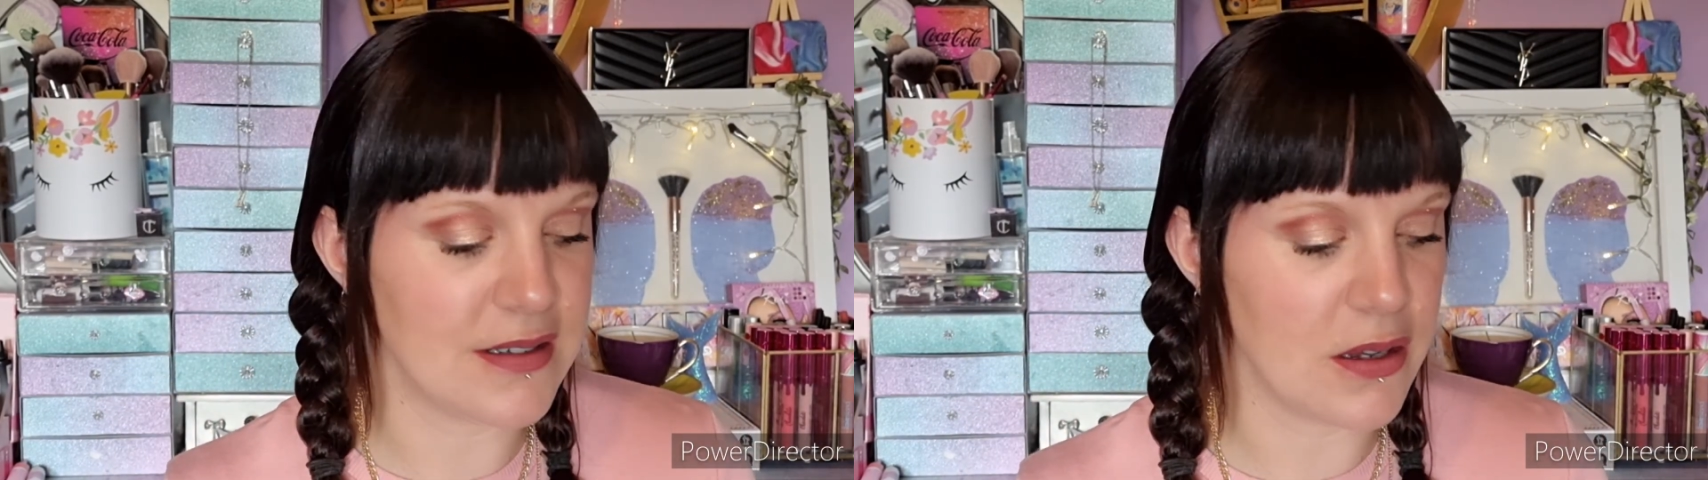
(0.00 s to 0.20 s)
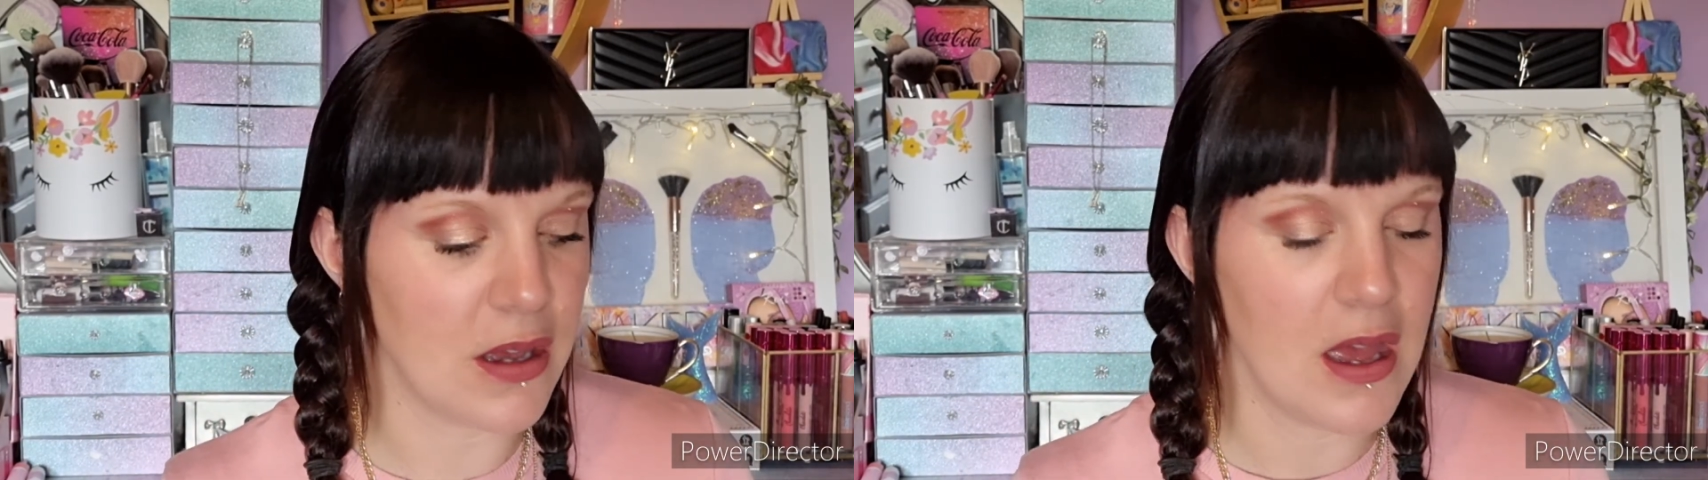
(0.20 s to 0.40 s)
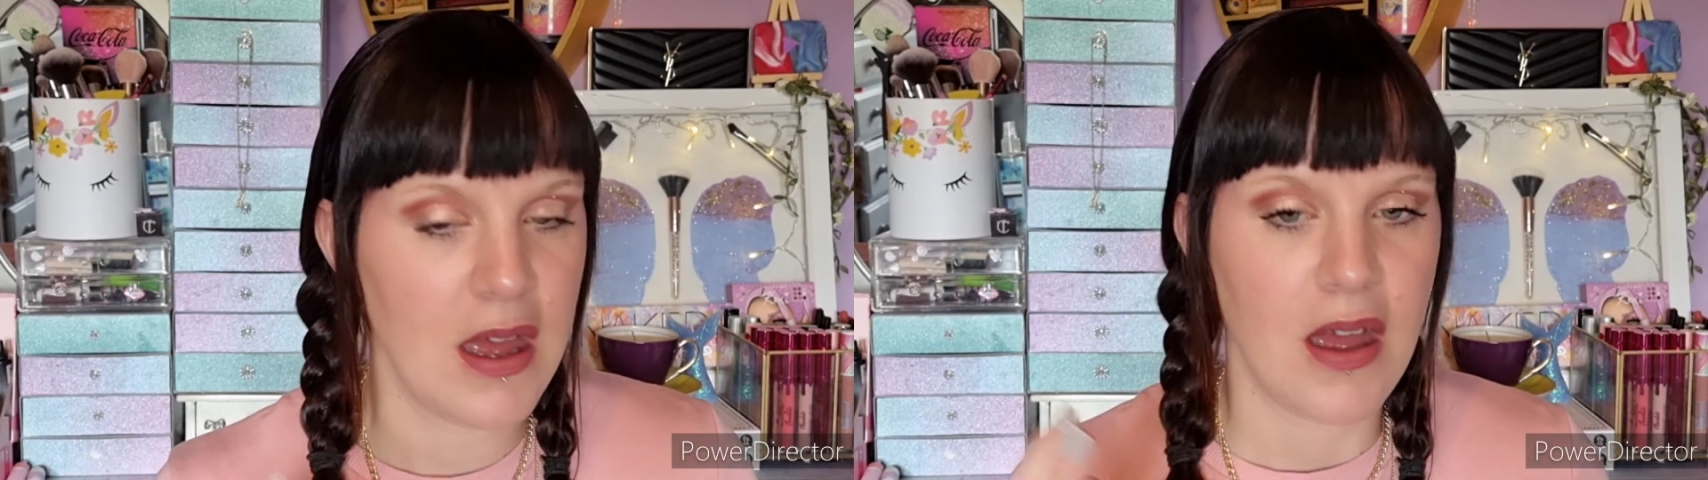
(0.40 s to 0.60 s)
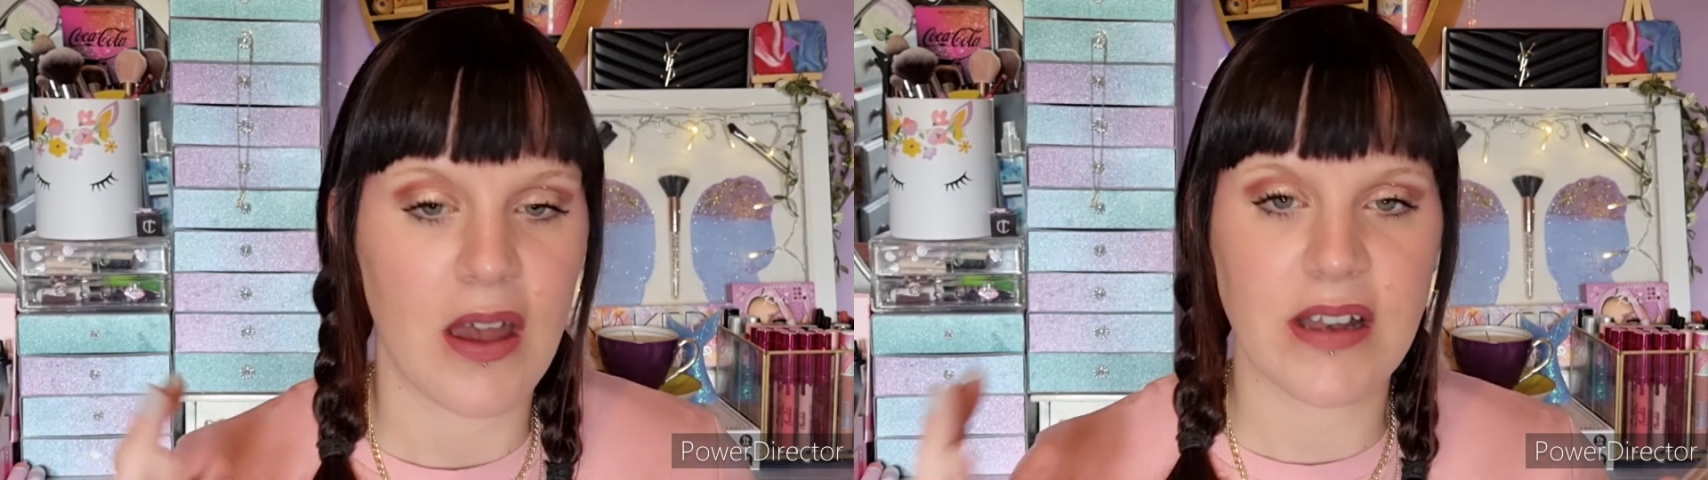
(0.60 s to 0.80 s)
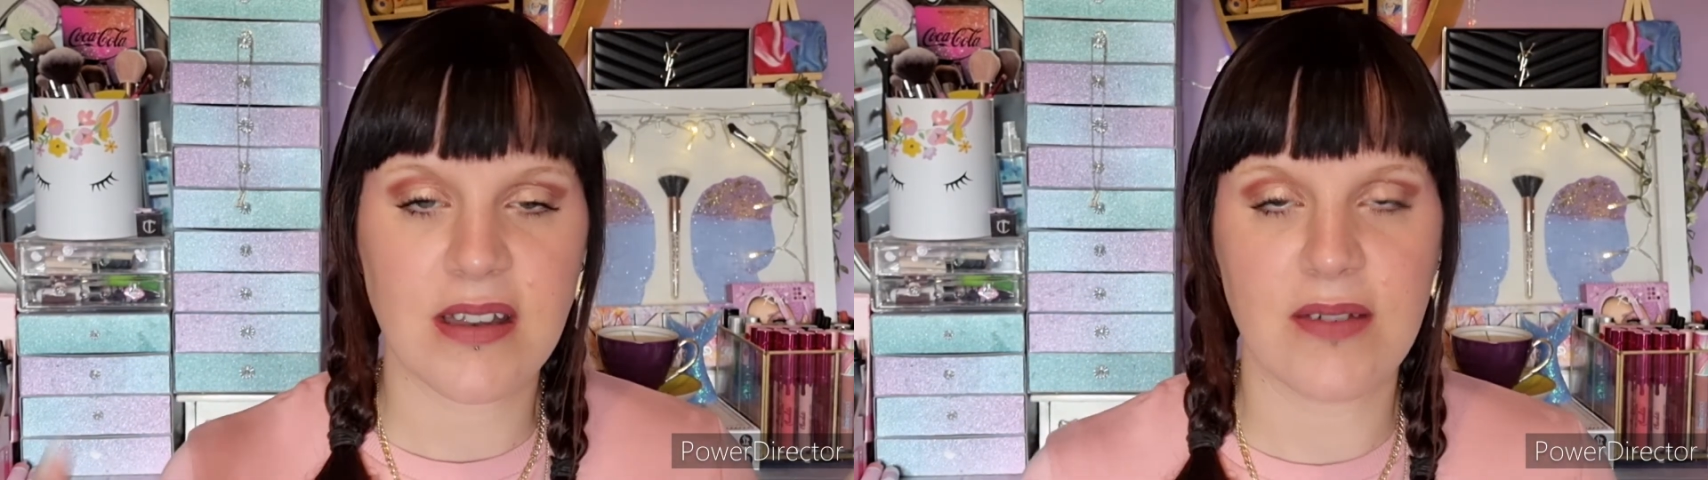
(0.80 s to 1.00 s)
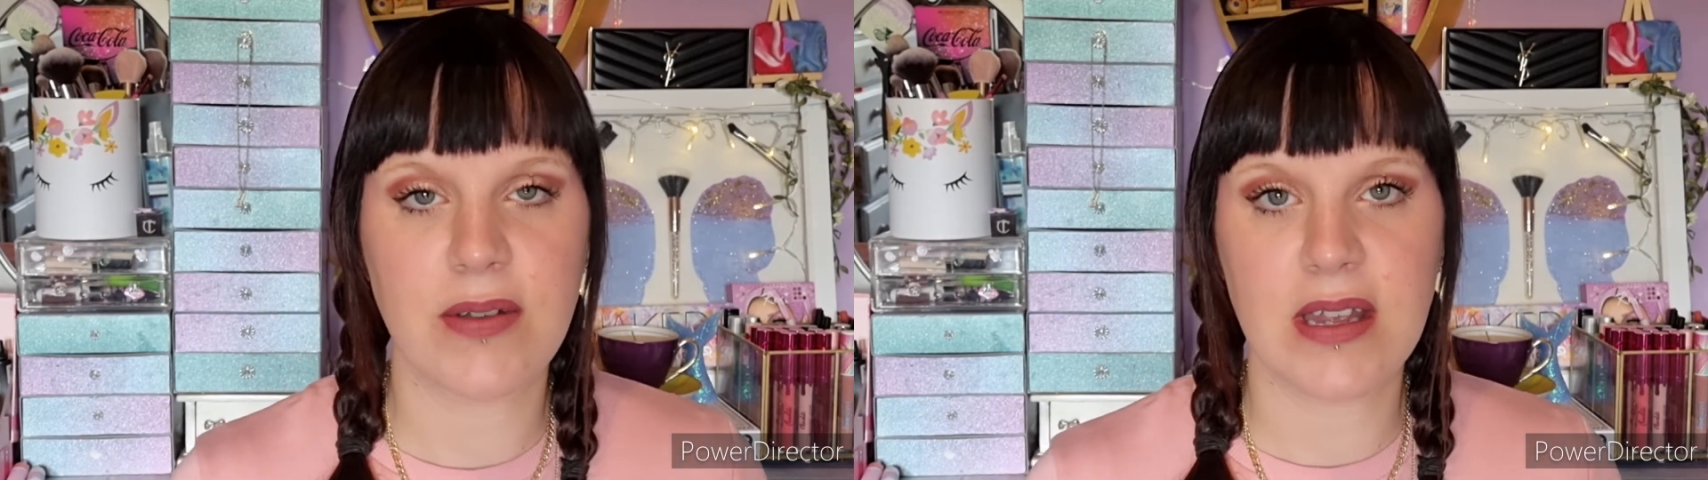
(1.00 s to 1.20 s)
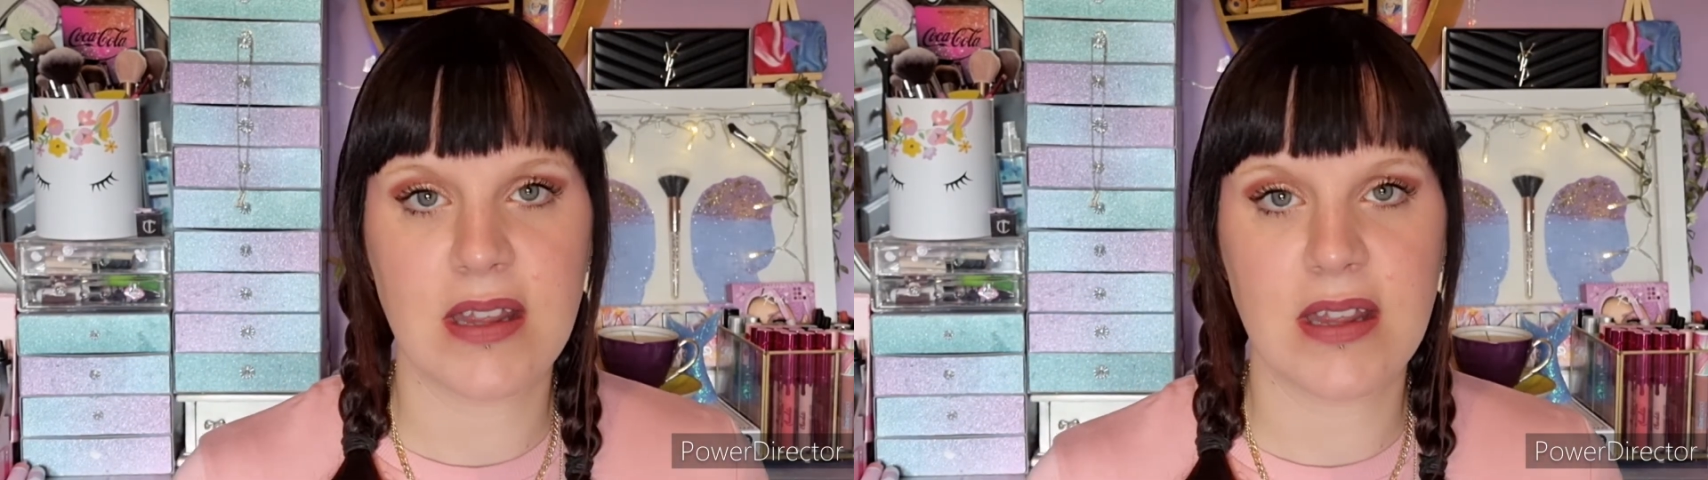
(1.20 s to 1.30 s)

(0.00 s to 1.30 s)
So I definitely